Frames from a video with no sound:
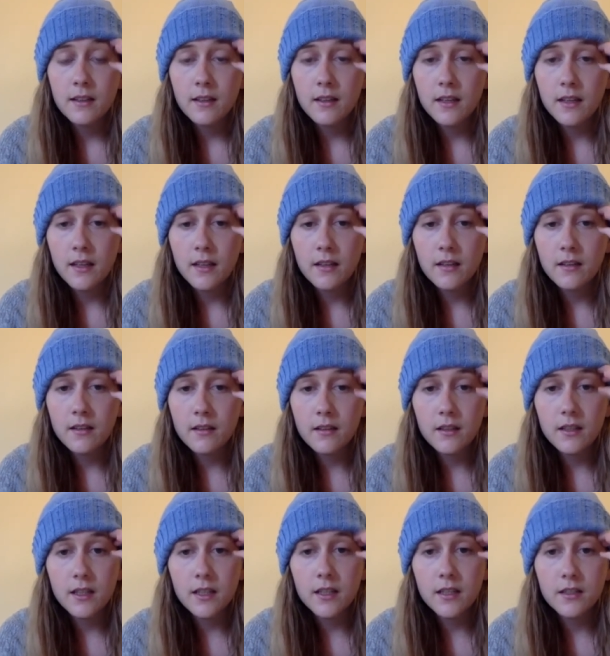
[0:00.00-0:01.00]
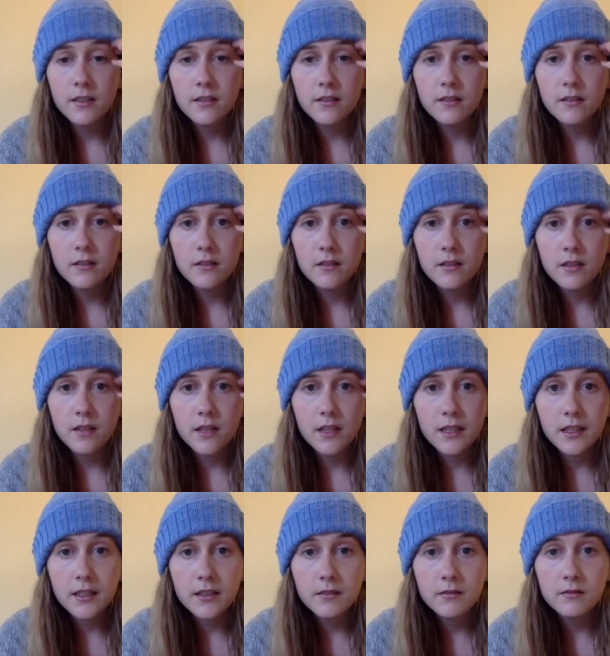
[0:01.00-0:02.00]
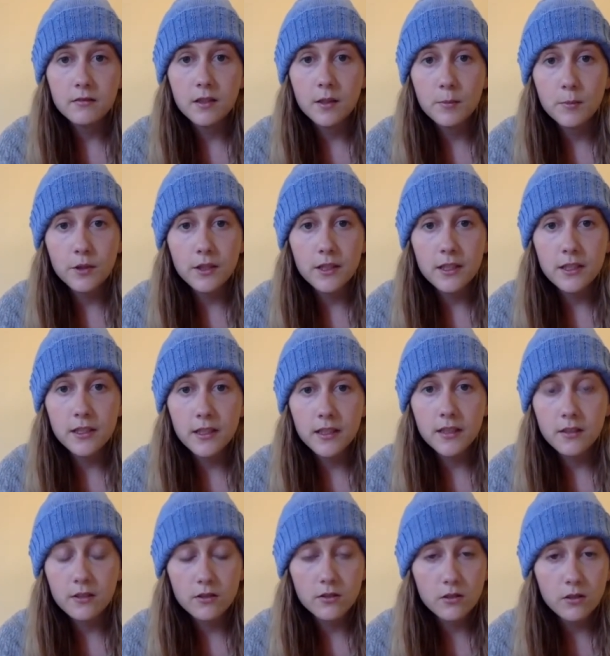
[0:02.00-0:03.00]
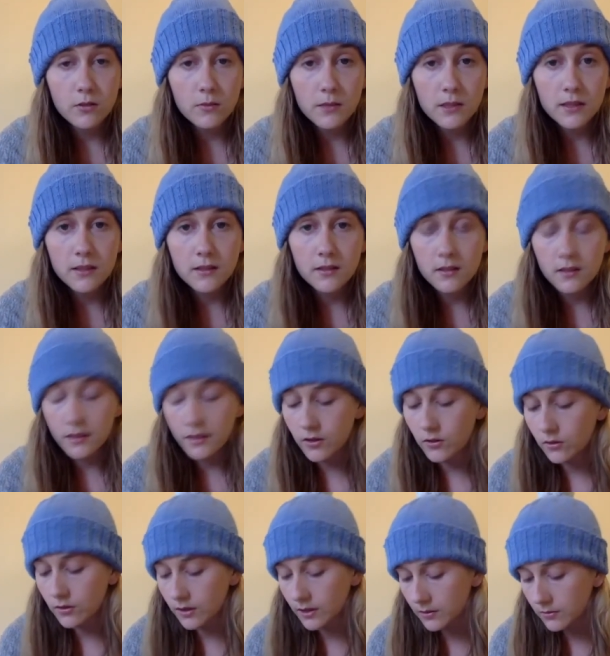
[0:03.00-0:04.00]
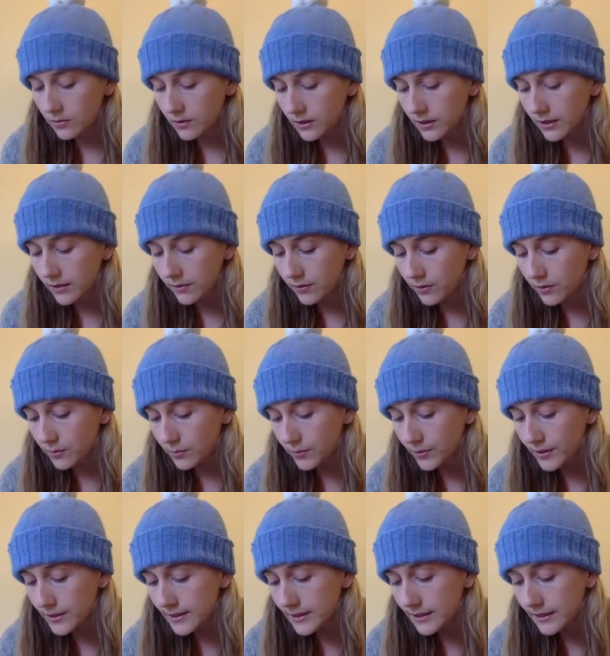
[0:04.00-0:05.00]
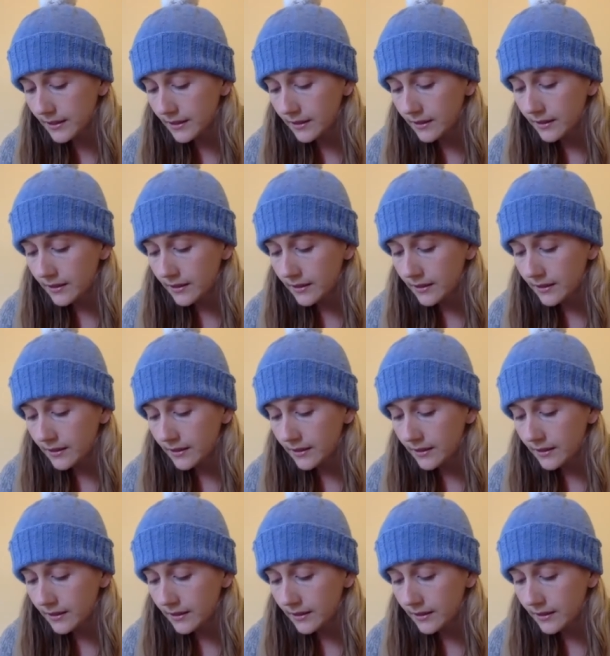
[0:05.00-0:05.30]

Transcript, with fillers: And I, I appreciate it so much. I thought I would give her a prezi.